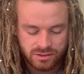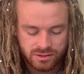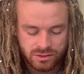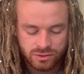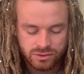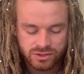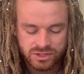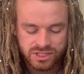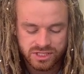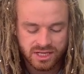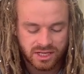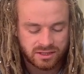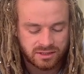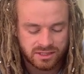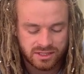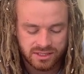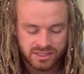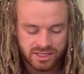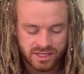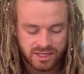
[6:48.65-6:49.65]
Whose son
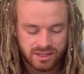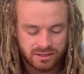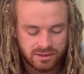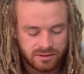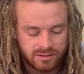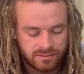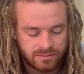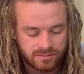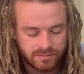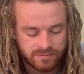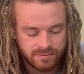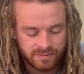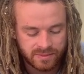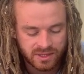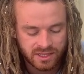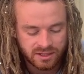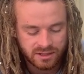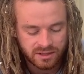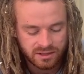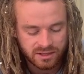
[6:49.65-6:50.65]
is he?"
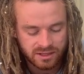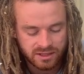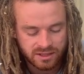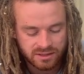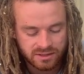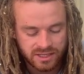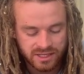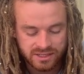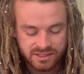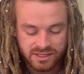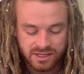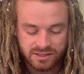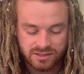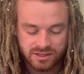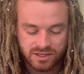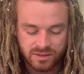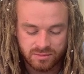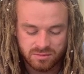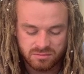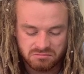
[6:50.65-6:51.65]
They said
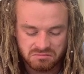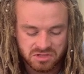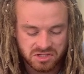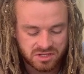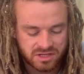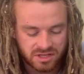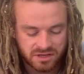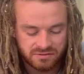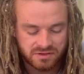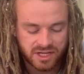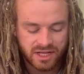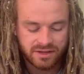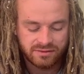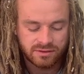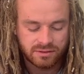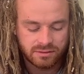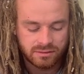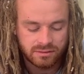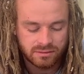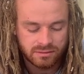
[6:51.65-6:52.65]
to him, "The son of
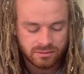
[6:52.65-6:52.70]
David."